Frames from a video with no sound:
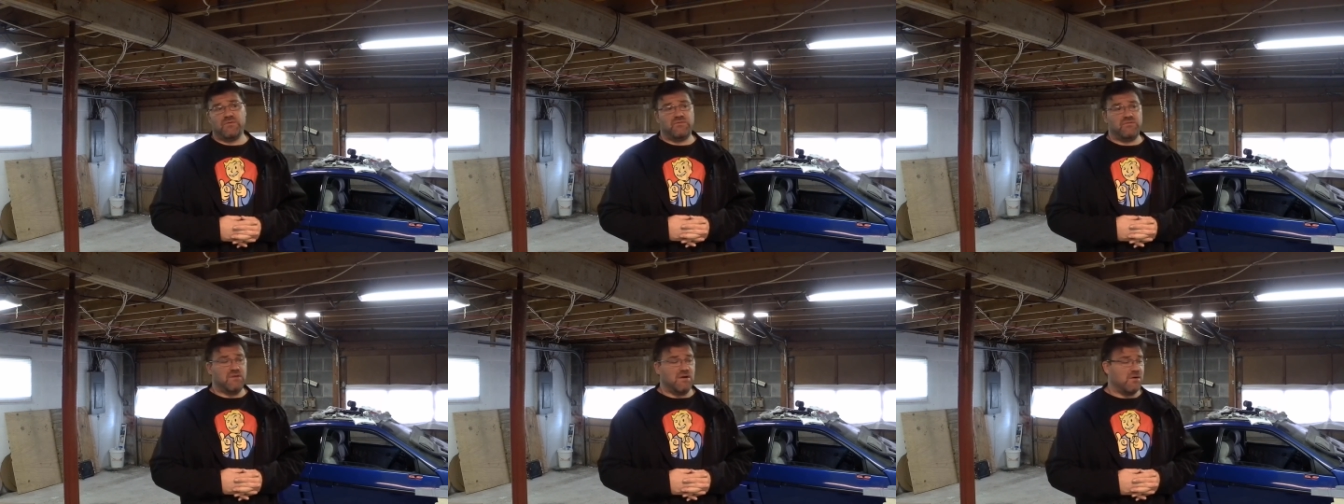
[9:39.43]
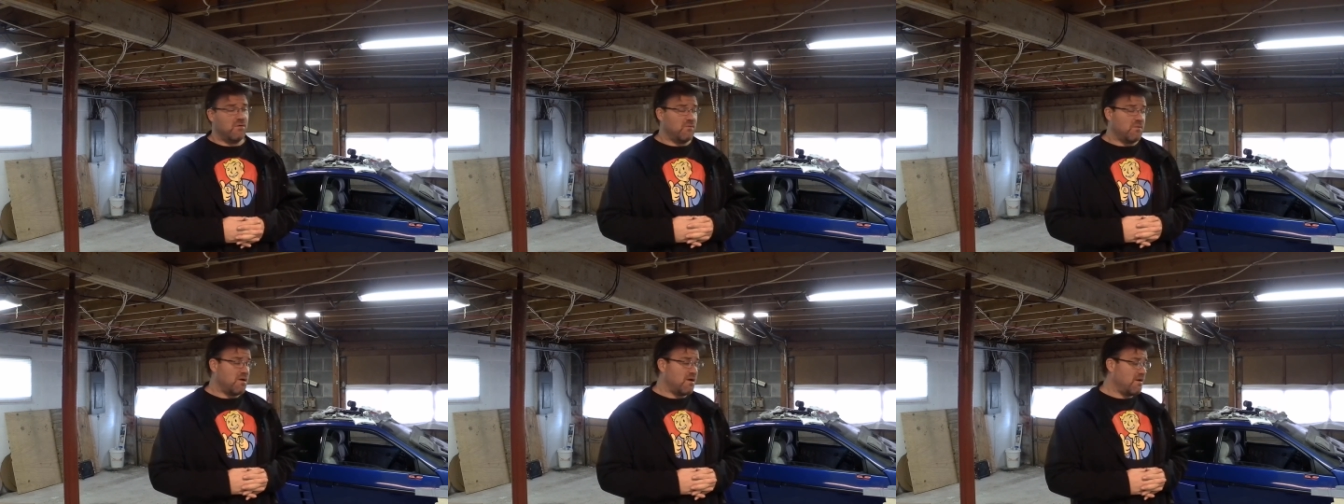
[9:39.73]

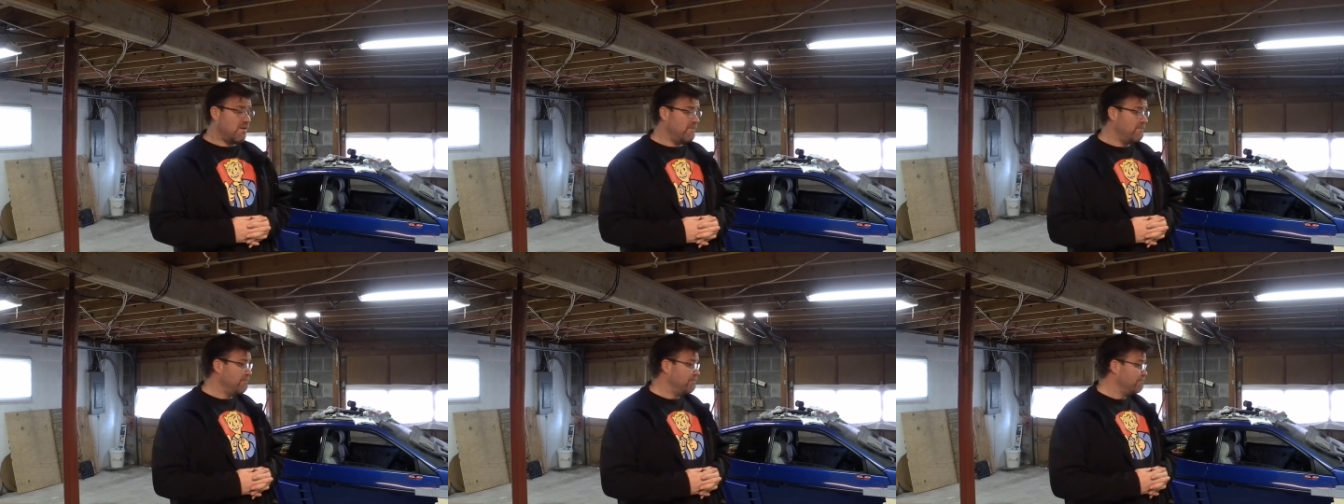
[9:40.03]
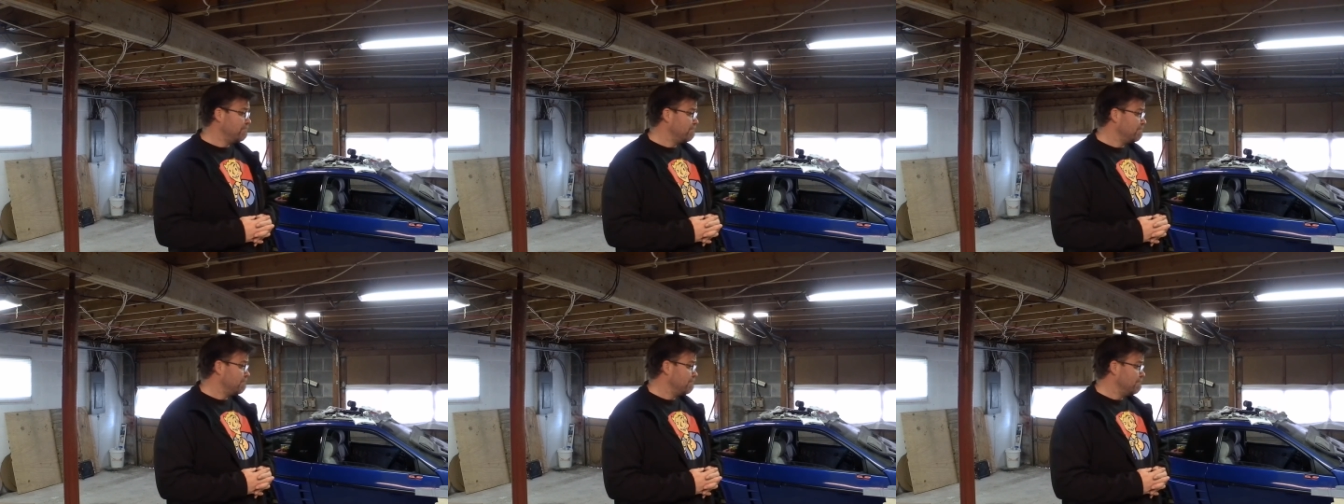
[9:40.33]
So,
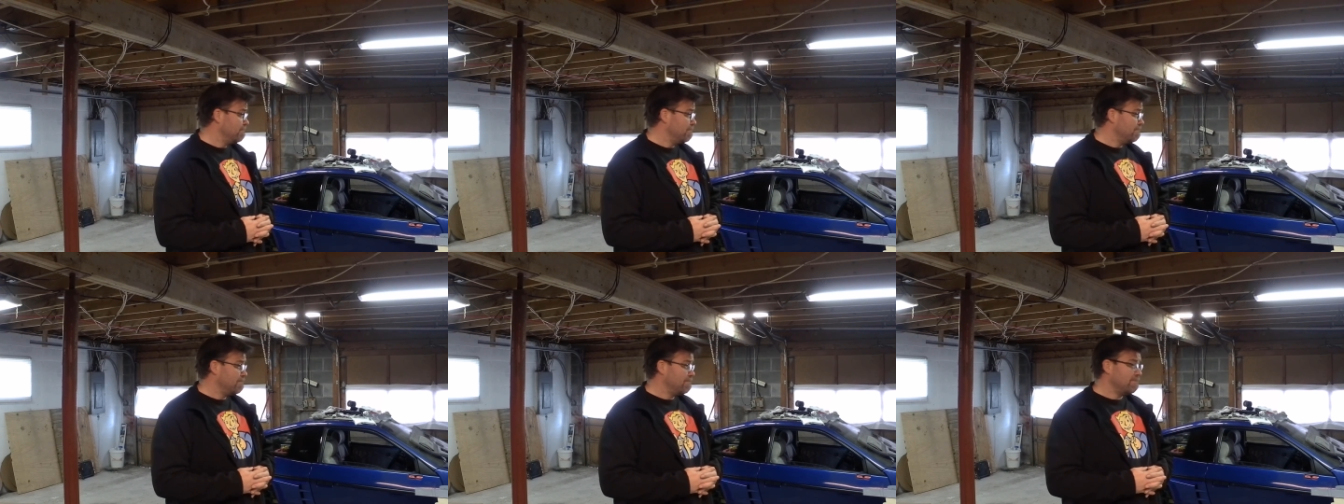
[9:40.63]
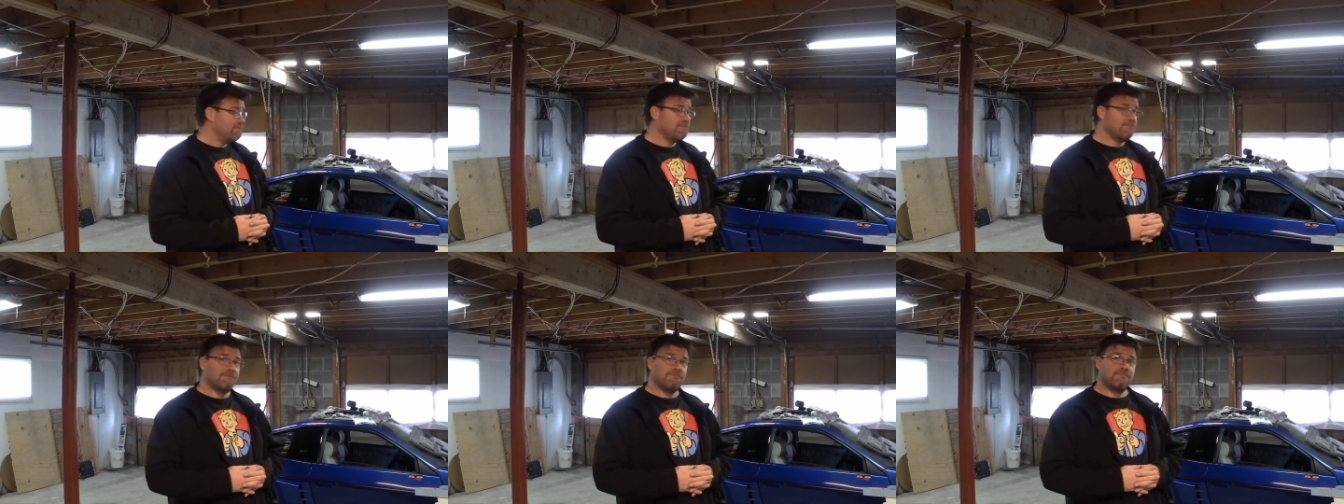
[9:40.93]

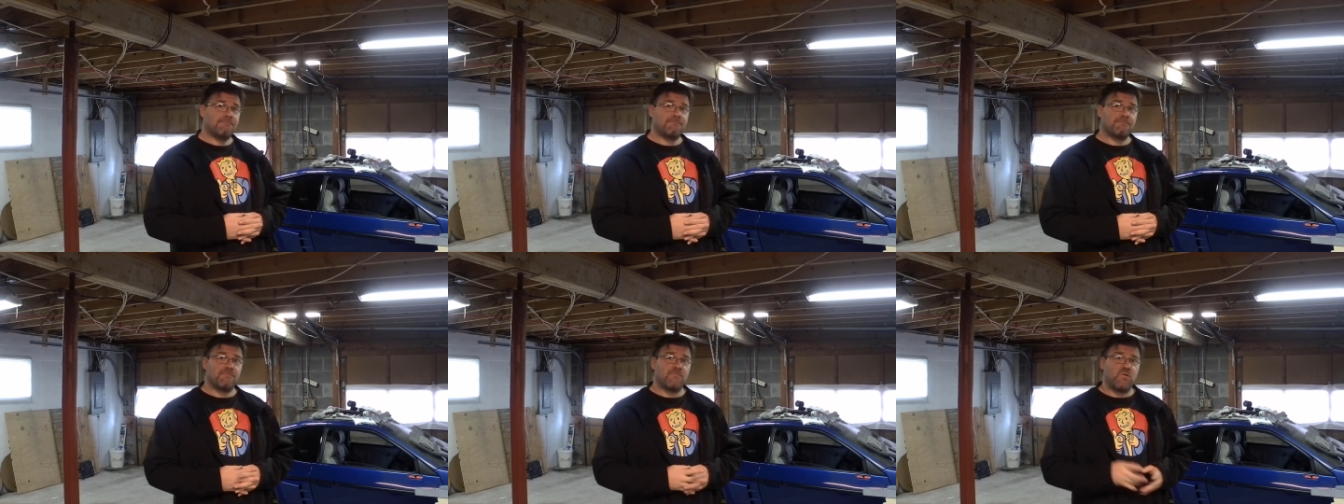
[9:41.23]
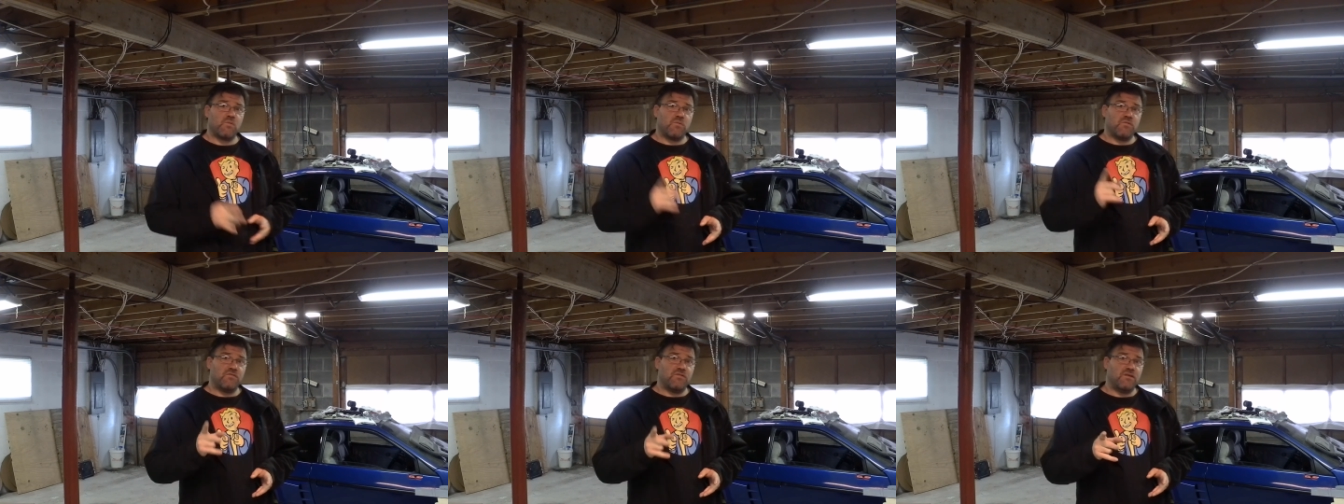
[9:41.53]

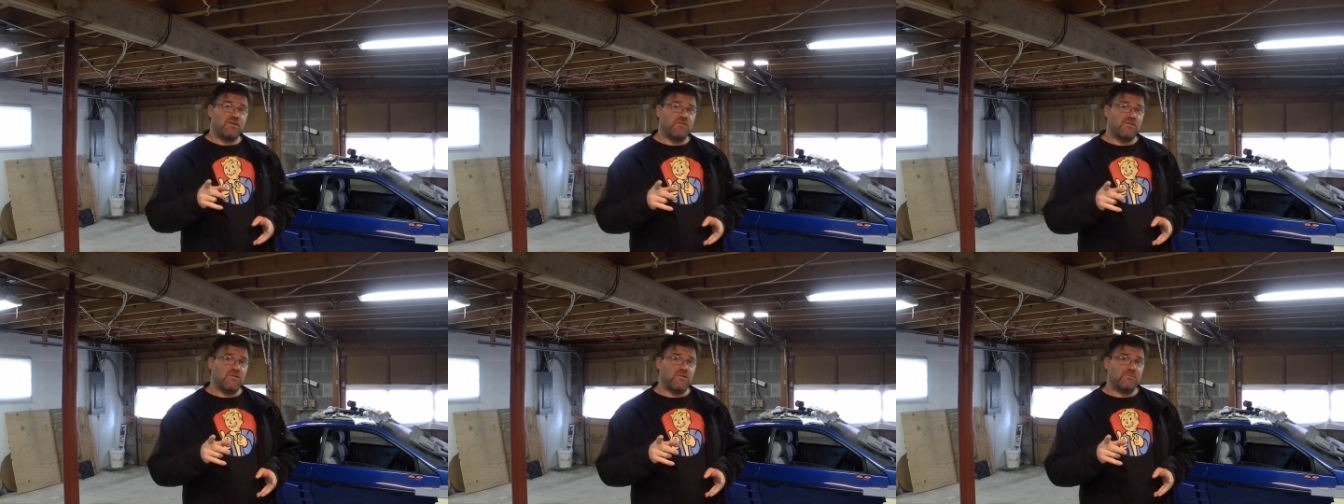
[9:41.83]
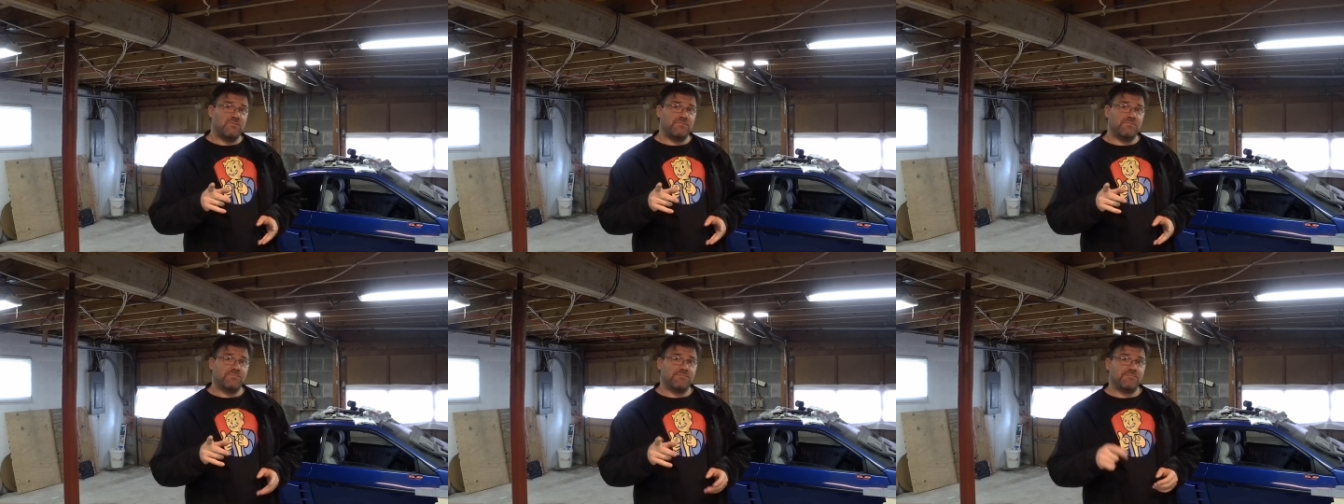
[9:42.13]
we'll see you
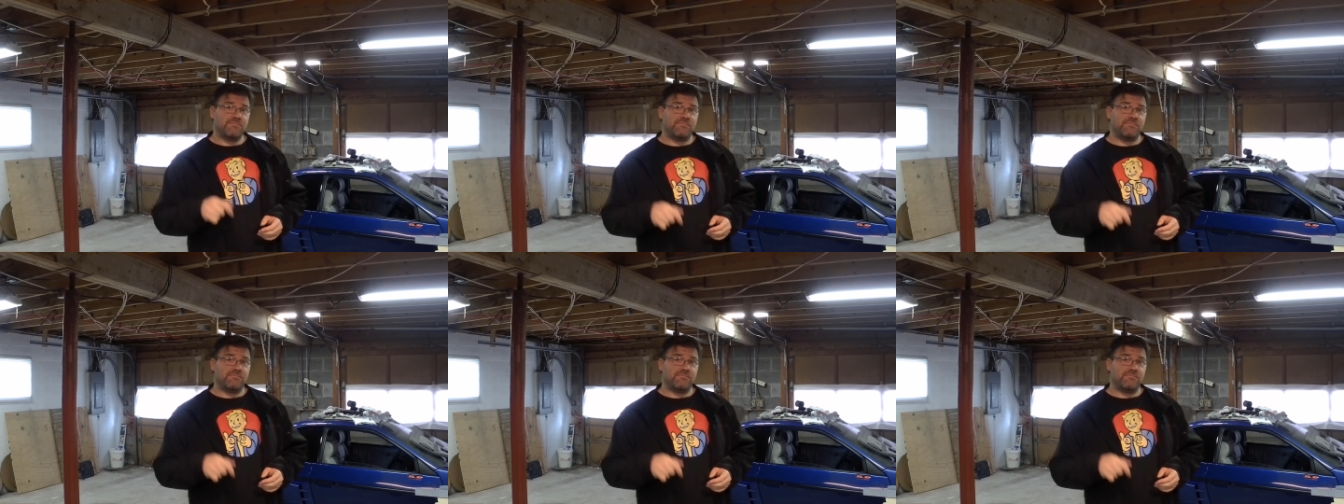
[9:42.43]
soon.